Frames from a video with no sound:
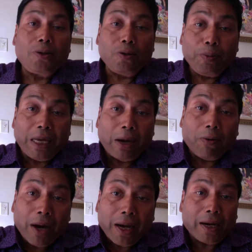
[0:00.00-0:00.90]
to be
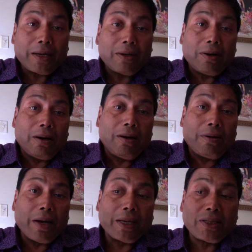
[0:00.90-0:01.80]
aware
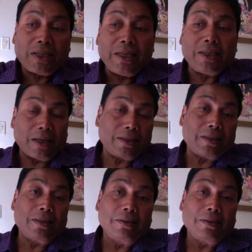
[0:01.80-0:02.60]
of, as teachers